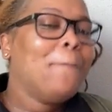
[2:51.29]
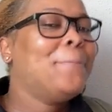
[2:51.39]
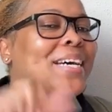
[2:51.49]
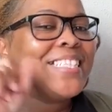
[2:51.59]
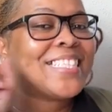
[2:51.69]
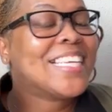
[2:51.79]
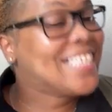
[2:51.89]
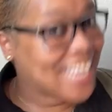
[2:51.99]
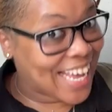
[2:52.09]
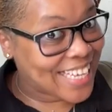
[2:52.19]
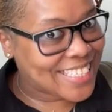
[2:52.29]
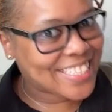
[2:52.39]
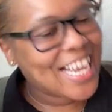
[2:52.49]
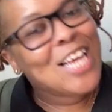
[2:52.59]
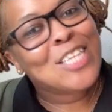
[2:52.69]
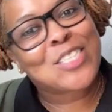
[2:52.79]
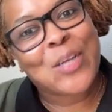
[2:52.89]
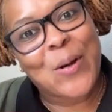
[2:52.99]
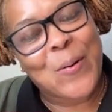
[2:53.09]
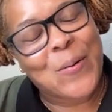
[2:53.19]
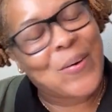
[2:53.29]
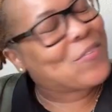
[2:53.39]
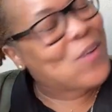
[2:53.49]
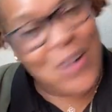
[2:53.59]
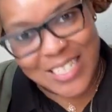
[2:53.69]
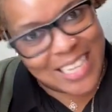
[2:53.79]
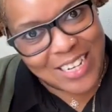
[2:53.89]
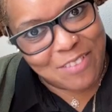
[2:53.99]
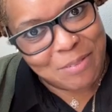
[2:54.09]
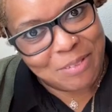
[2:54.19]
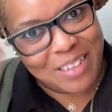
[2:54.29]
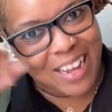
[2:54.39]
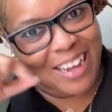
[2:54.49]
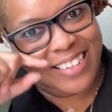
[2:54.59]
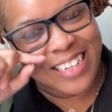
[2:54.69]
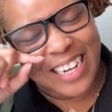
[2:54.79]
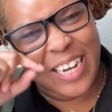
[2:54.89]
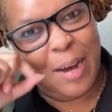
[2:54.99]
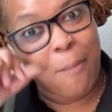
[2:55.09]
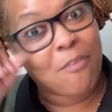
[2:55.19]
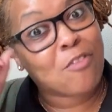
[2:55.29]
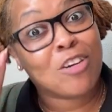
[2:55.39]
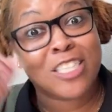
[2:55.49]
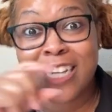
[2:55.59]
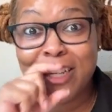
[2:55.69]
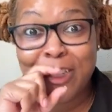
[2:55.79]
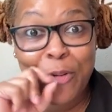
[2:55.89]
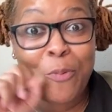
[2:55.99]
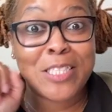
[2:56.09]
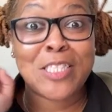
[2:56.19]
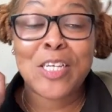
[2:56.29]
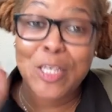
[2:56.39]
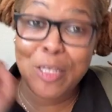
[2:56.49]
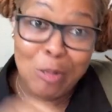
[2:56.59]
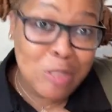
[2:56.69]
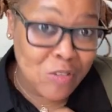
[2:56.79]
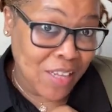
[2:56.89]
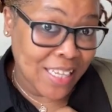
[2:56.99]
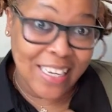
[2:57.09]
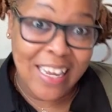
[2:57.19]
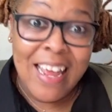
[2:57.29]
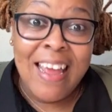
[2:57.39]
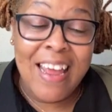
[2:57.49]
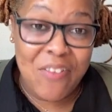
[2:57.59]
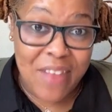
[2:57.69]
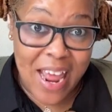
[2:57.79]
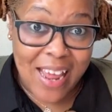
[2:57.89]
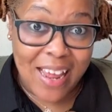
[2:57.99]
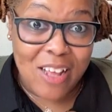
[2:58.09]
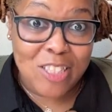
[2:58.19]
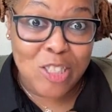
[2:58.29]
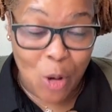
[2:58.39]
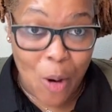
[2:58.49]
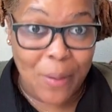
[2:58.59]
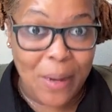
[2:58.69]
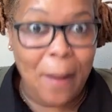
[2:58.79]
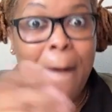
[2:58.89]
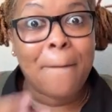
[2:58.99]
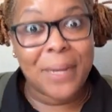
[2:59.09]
But yes, so of course I love Mulan. Of course Shan Yu was the huge villain in that story.